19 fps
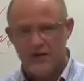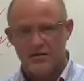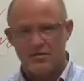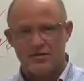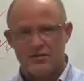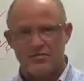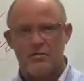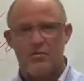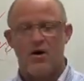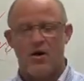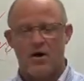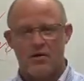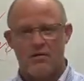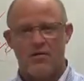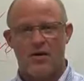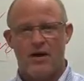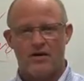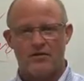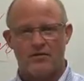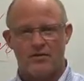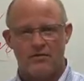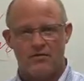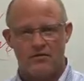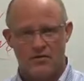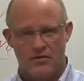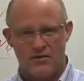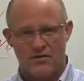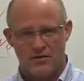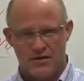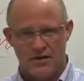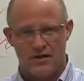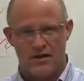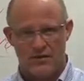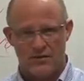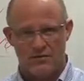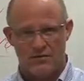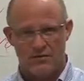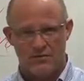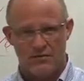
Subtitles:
this is part of asking for the sale,